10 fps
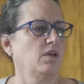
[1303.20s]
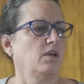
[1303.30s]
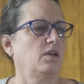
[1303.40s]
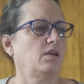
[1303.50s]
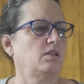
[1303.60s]

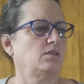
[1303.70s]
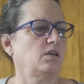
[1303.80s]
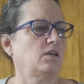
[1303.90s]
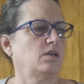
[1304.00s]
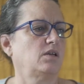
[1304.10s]
In
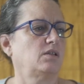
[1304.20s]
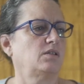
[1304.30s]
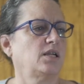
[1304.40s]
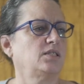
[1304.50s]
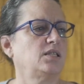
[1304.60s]

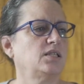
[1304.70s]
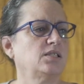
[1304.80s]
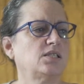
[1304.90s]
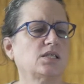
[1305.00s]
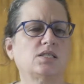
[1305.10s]

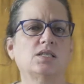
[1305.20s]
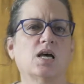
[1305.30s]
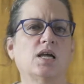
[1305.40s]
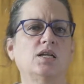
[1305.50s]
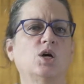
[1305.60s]

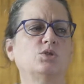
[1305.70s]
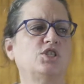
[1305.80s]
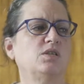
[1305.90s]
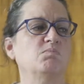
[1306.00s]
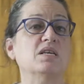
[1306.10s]
1969, Ho
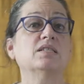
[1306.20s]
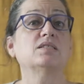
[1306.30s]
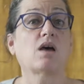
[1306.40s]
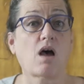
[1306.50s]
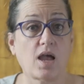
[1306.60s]
Chi Minh
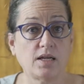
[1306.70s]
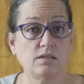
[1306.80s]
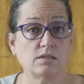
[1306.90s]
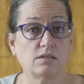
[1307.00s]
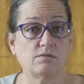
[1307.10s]
died
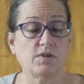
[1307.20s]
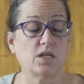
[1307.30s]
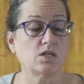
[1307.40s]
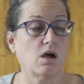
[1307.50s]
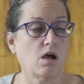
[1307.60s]
in
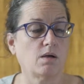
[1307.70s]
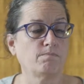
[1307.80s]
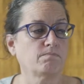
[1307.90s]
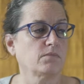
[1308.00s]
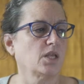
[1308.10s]

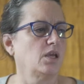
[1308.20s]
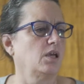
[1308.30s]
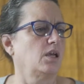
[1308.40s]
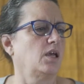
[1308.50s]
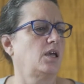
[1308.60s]
Vietnam.
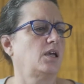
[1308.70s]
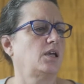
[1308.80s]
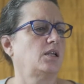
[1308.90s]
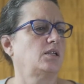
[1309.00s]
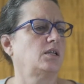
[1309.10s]

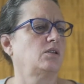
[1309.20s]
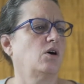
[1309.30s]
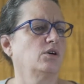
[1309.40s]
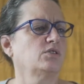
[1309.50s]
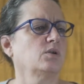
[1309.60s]
And
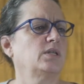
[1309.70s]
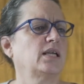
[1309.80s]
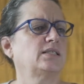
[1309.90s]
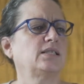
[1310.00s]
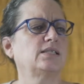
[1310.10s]
also in
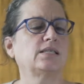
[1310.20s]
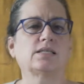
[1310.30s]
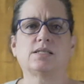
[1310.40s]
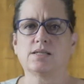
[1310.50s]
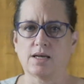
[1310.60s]

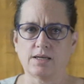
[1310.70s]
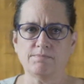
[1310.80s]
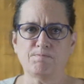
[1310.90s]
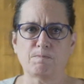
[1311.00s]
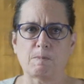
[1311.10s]

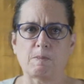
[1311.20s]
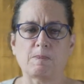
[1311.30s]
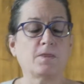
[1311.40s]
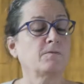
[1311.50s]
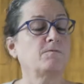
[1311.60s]
1969,
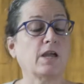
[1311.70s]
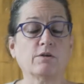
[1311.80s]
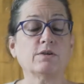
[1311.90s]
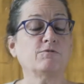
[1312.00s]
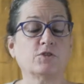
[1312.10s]
the
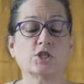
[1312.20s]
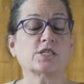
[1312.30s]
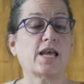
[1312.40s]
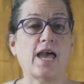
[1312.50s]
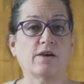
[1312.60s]
very
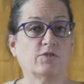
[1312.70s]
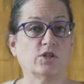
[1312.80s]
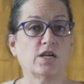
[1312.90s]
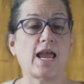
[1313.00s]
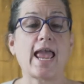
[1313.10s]
first
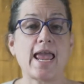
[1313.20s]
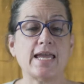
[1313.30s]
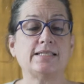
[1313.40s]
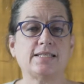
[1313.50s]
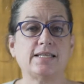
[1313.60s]
ever
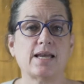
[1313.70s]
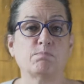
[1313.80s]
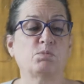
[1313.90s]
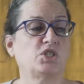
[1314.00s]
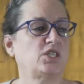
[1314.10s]

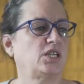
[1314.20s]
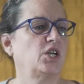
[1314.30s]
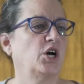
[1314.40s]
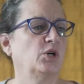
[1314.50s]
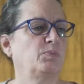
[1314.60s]
ATM
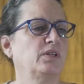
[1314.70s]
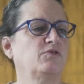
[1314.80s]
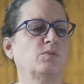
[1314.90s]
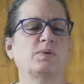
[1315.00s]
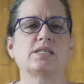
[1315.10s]
machine opened
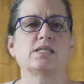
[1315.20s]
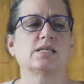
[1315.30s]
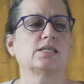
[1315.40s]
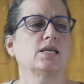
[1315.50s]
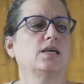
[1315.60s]
for
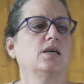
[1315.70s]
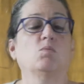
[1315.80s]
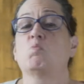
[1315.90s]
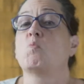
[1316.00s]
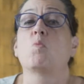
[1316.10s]
business.
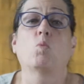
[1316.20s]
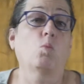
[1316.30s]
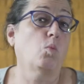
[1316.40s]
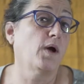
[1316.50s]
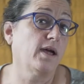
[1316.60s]

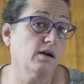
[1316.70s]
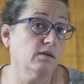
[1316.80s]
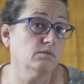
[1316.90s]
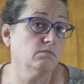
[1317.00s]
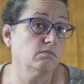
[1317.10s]
Where?